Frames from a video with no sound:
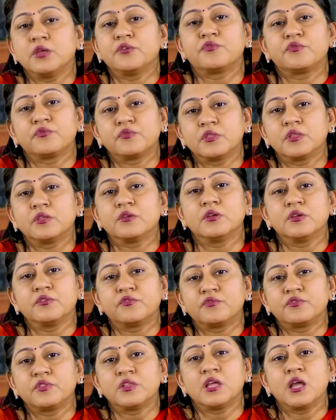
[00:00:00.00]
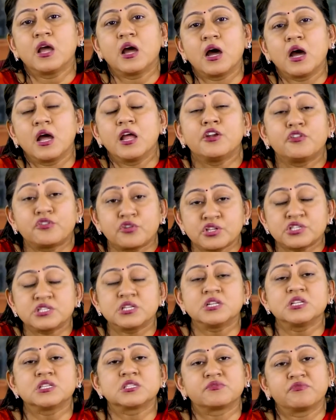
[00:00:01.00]
if the
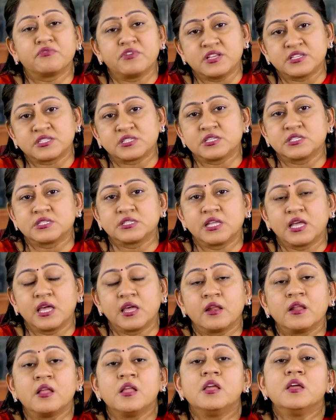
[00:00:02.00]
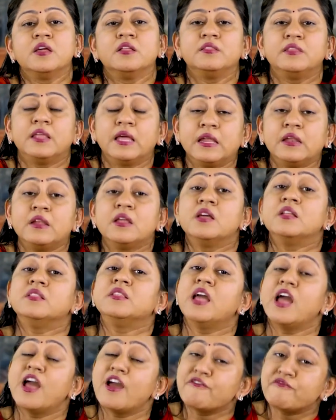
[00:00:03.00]
heterogeneous waste is there, then
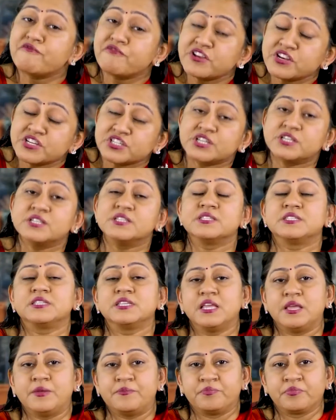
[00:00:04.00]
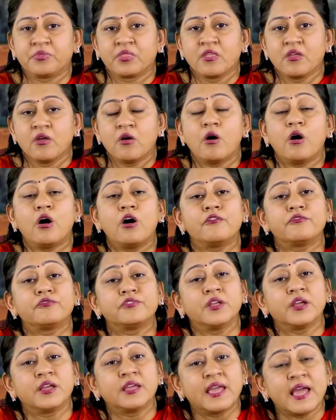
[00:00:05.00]
the efficiency of
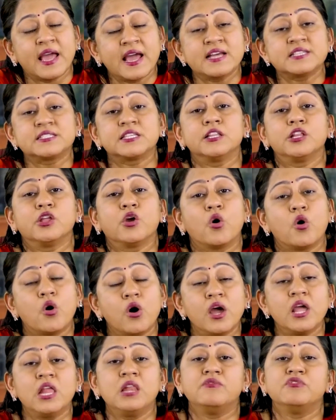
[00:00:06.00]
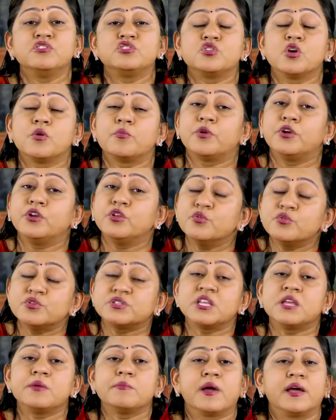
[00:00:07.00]
the gas and the oil which you are
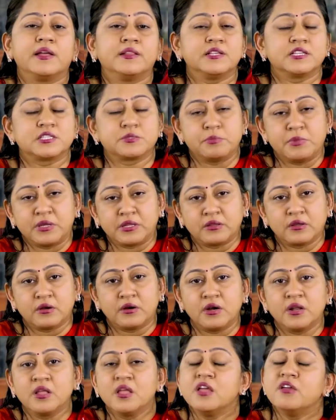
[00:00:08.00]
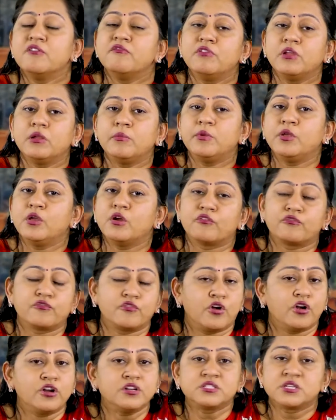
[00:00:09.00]
producing by this method will be of
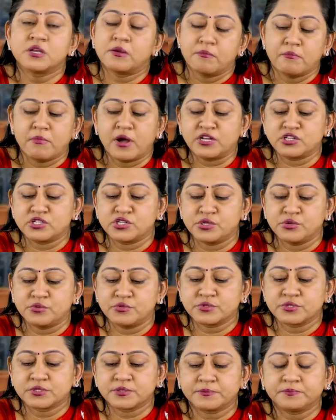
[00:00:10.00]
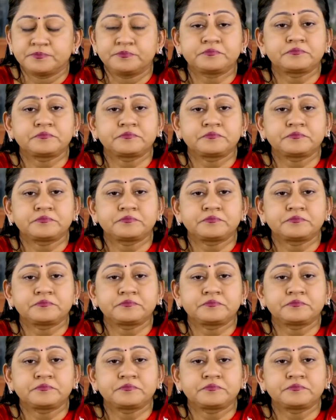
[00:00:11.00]
not much use.